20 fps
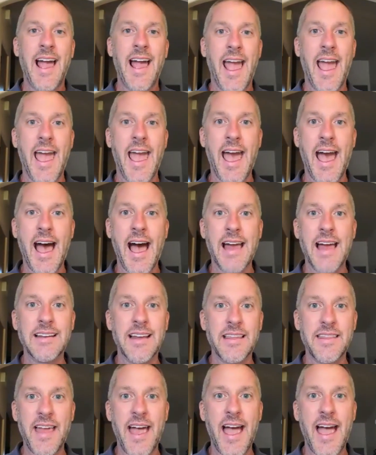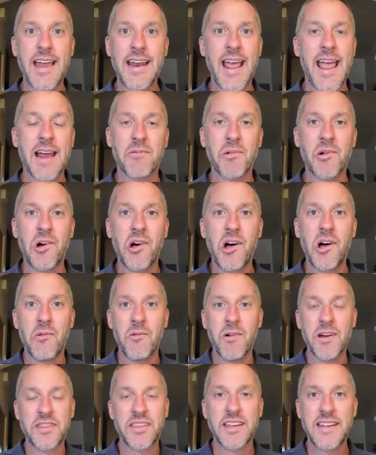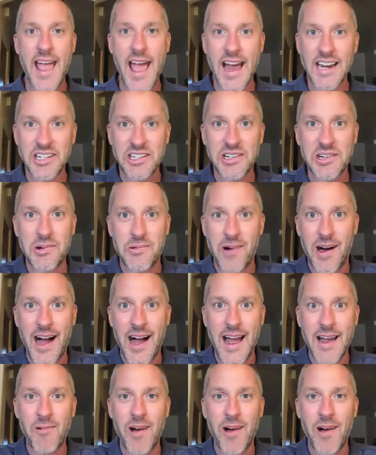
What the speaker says: and then a role with the National Y,